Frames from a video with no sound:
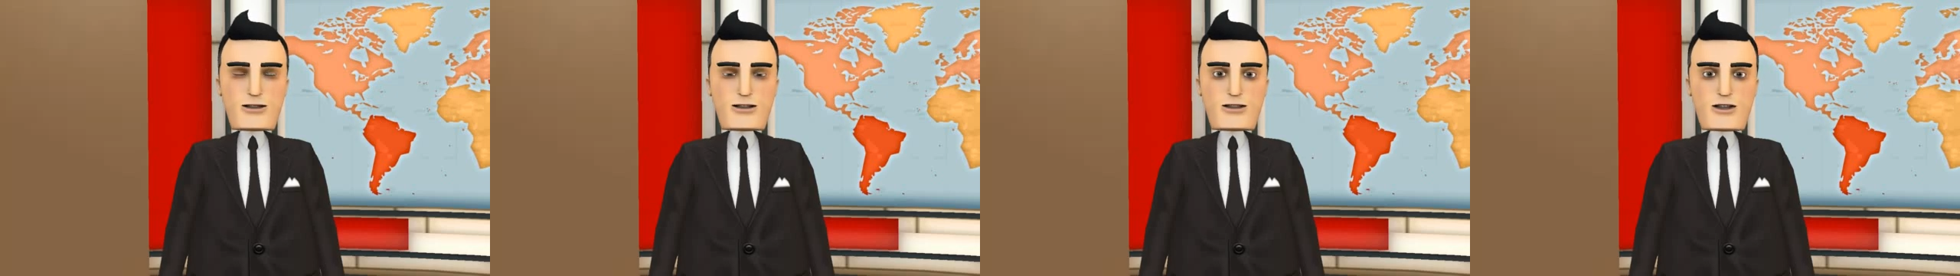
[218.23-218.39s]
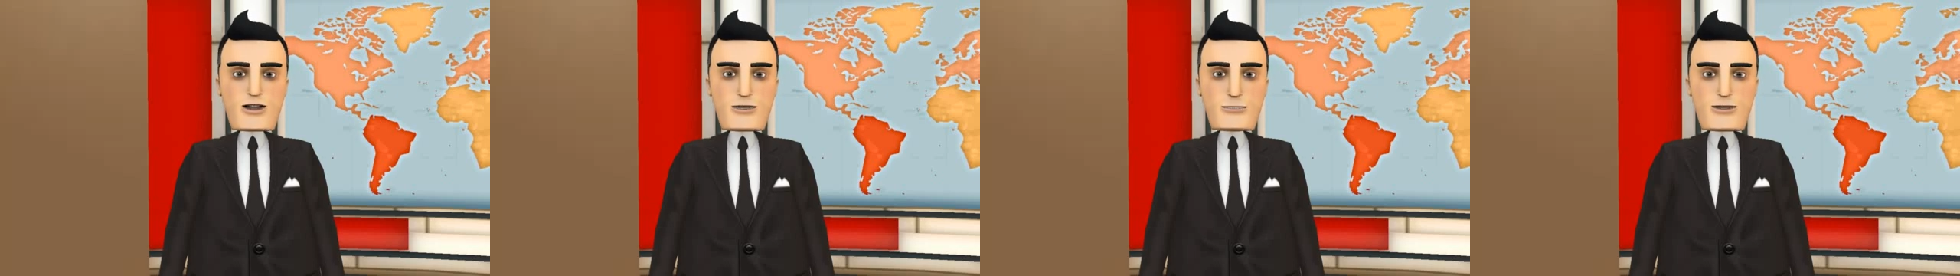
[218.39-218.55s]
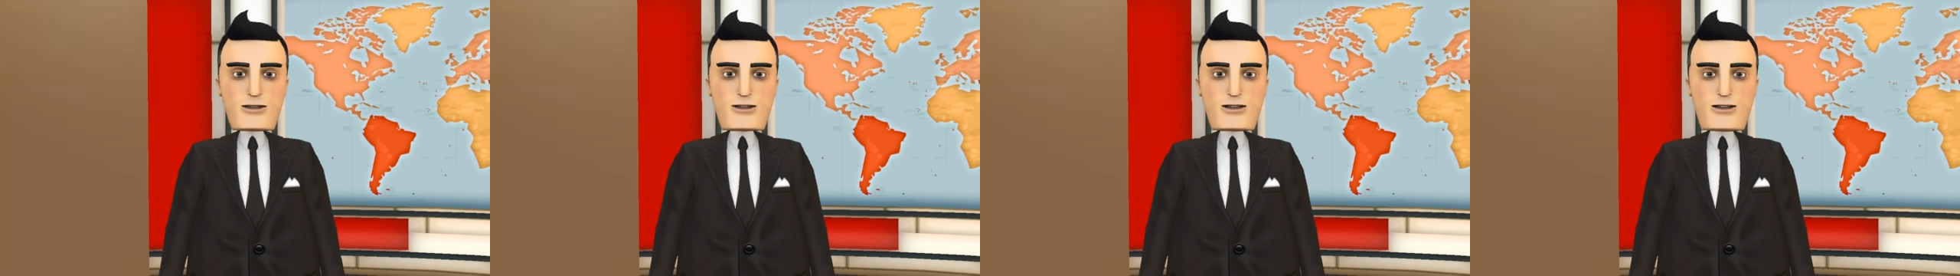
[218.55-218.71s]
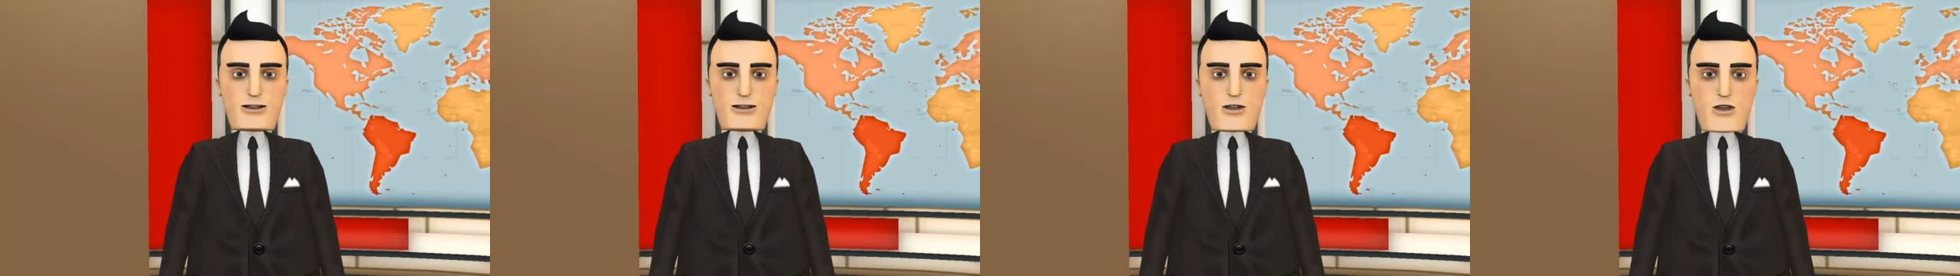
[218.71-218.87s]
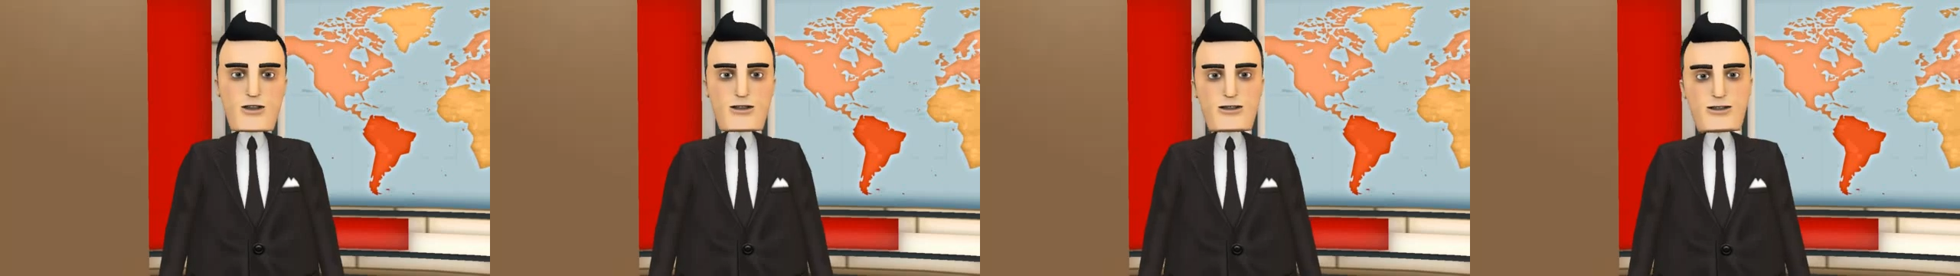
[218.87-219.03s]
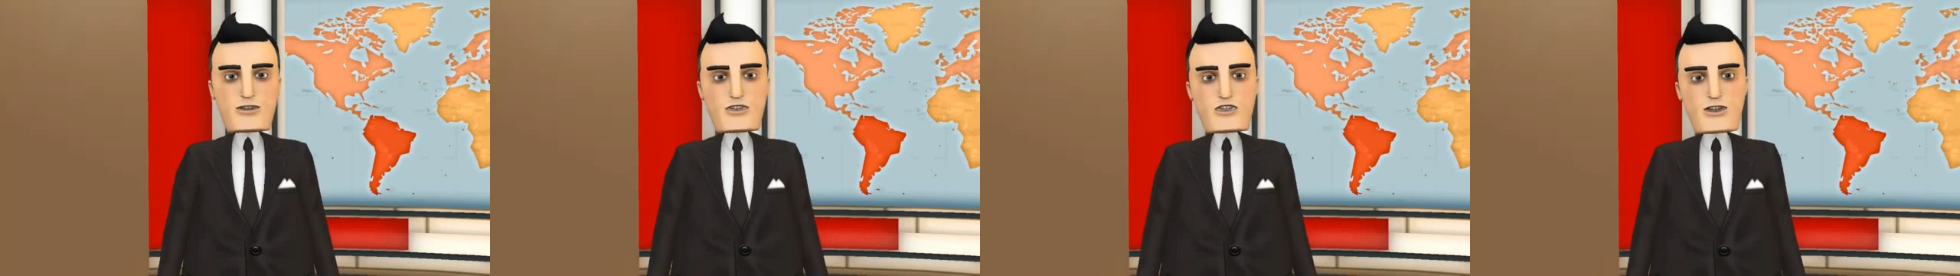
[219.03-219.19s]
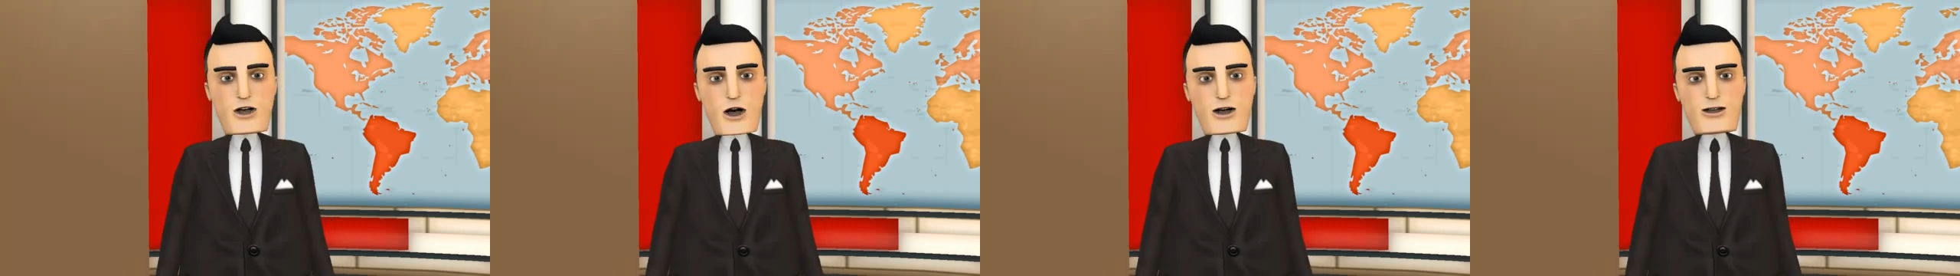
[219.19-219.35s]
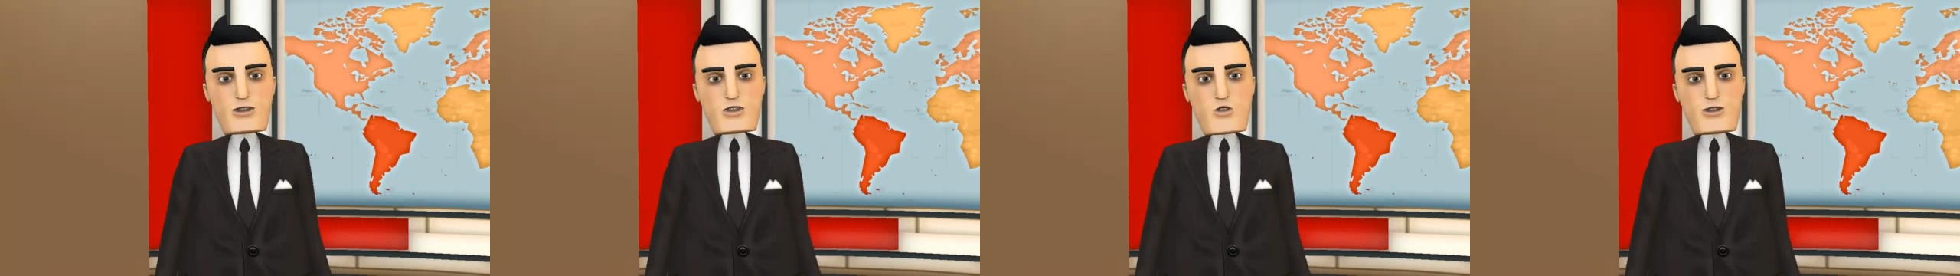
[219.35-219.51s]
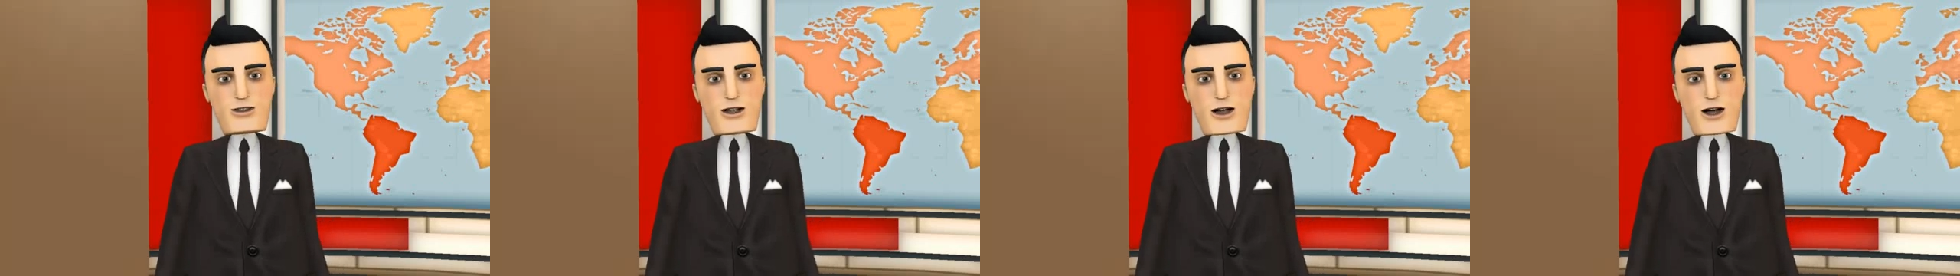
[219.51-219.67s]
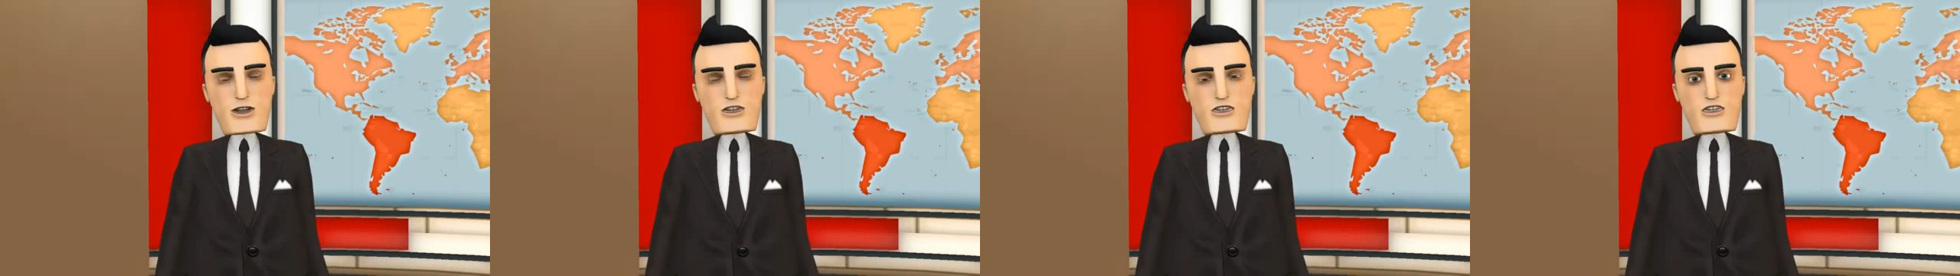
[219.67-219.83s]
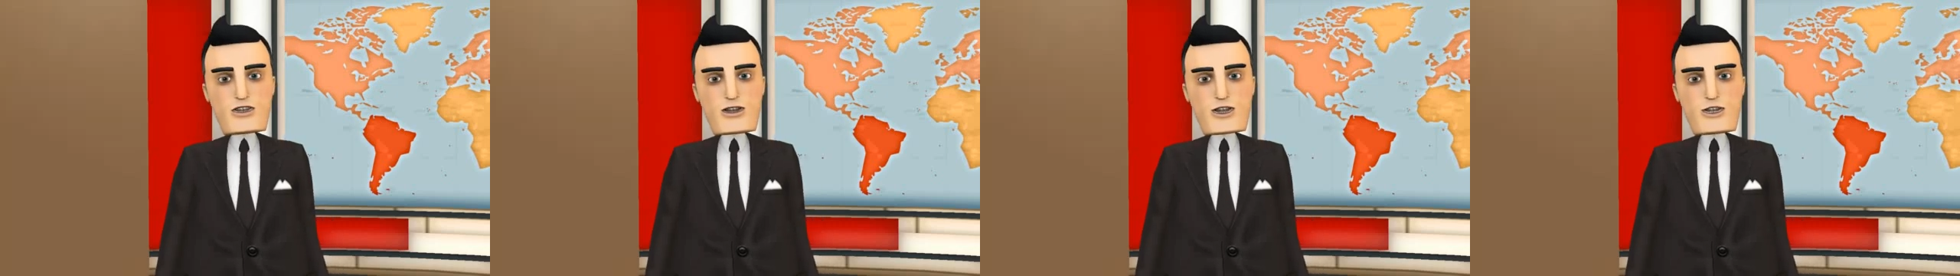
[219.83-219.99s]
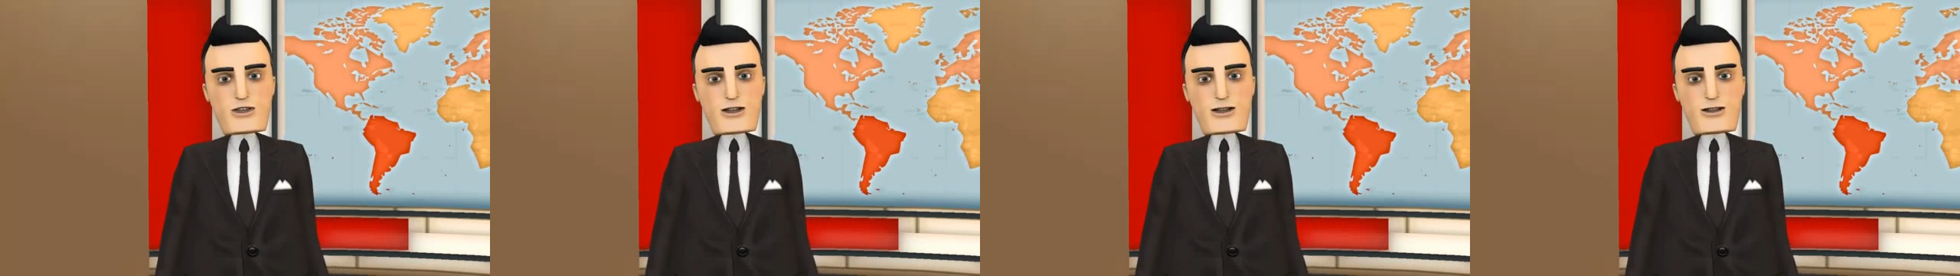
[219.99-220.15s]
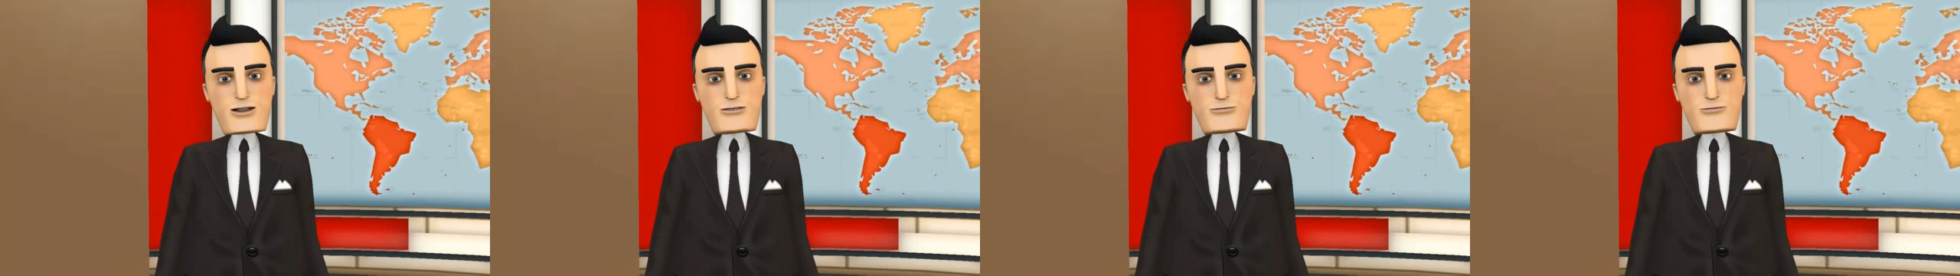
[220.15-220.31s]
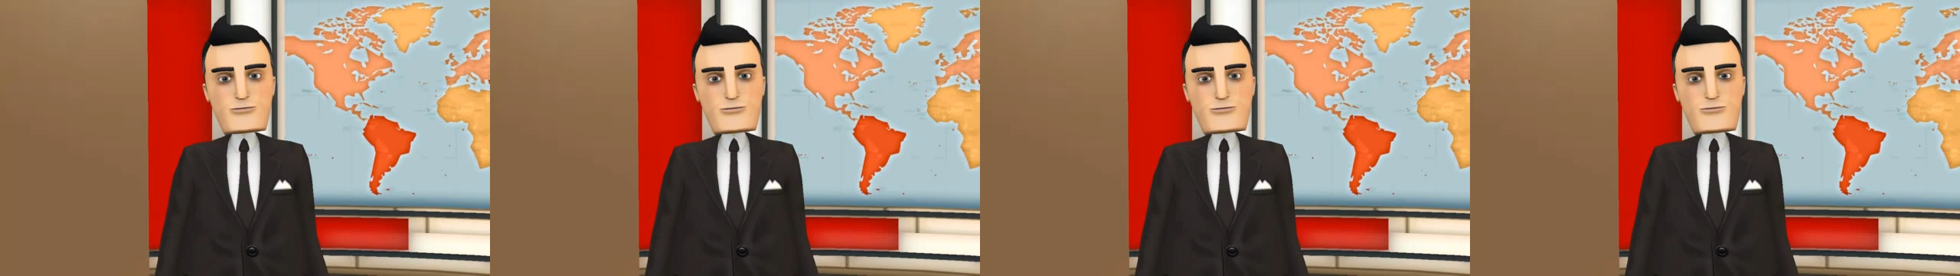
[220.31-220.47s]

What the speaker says: named in Trieste on July 2nd.